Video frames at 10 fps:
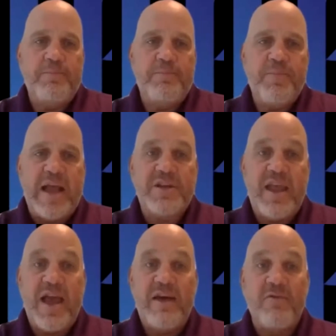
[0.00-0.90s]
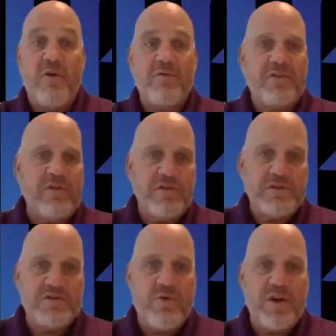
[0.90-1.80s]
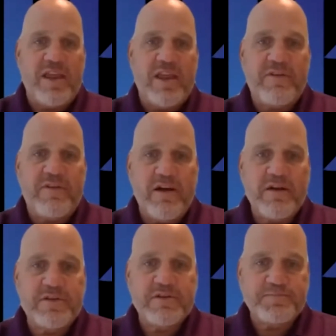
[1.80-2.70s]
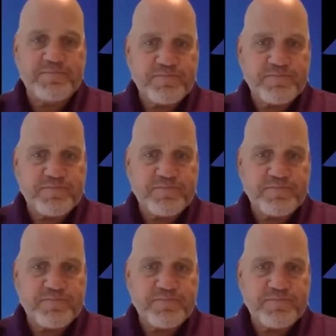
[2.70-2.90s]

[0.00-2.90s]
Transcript: actually have over 220 gift cards.